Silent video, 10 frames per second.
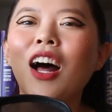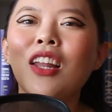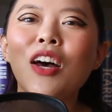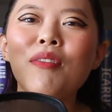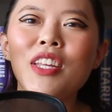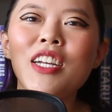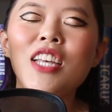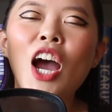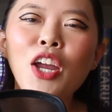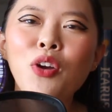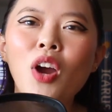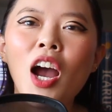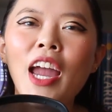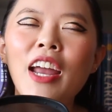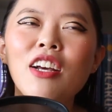Love this. I
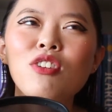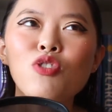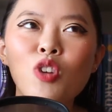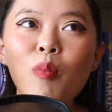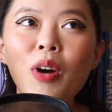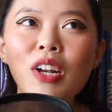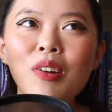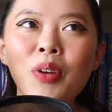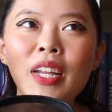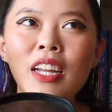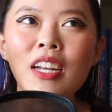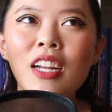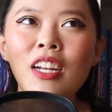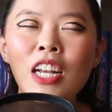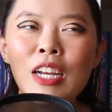cried so much
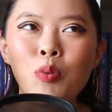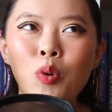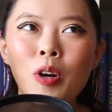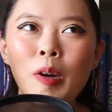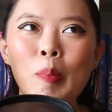reading Jade War,